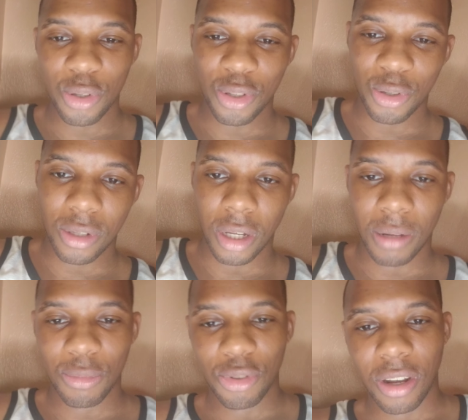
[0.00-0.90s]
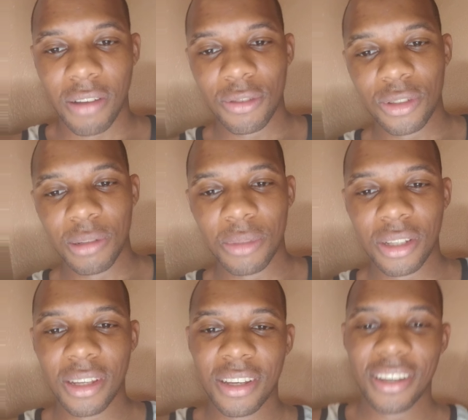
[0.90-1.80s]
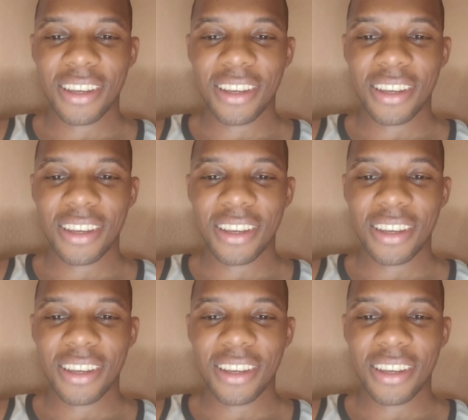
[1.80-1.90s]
So it's like I'm driving, you see what I'm saying?